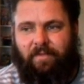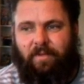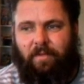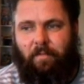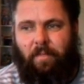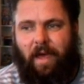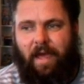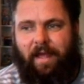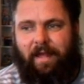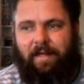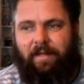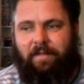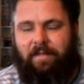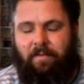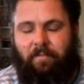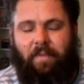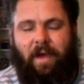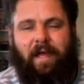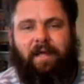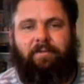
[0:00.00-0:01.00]

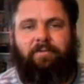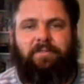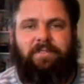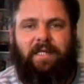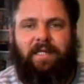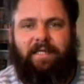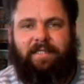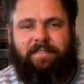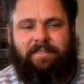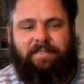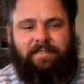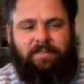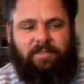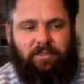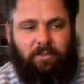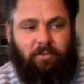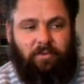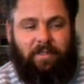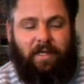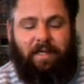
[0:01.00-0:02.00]
The pain was less,
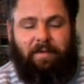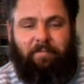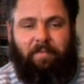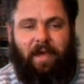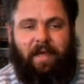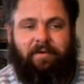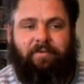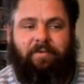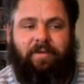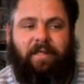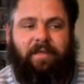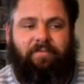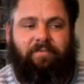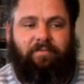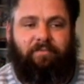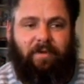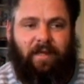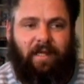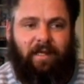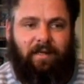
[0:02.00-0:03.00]
still taking pain
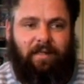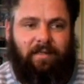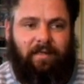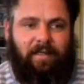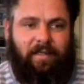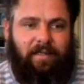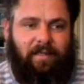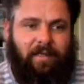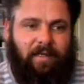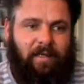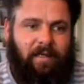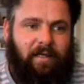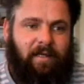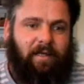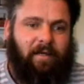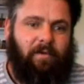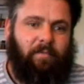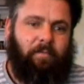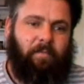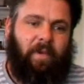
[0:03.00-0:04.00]
relief regularly,
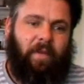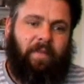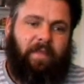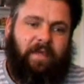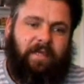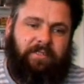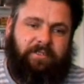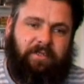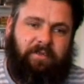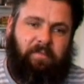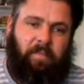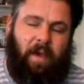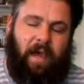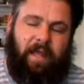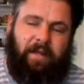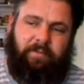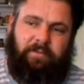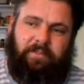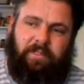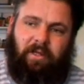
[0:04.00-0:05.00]
but the edge of the
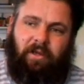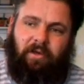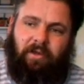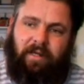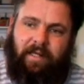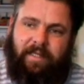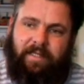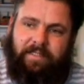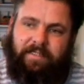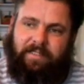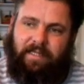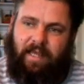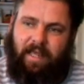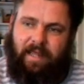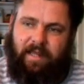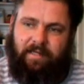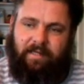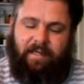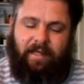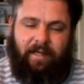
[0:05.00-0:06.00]
pain was a lot less,
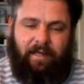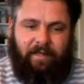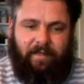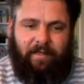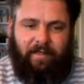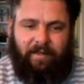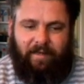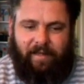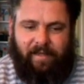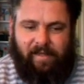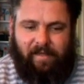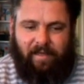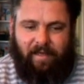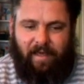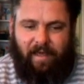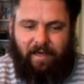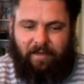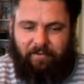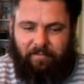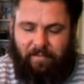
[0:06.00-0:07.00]
and getting in and
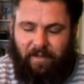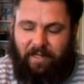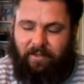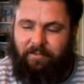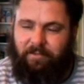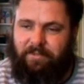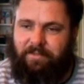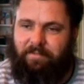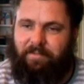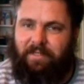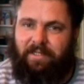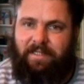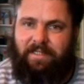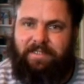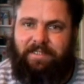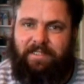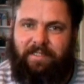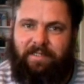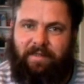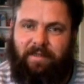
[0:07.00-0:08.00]
out of bed was a bit
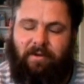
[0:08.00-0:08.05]
easier.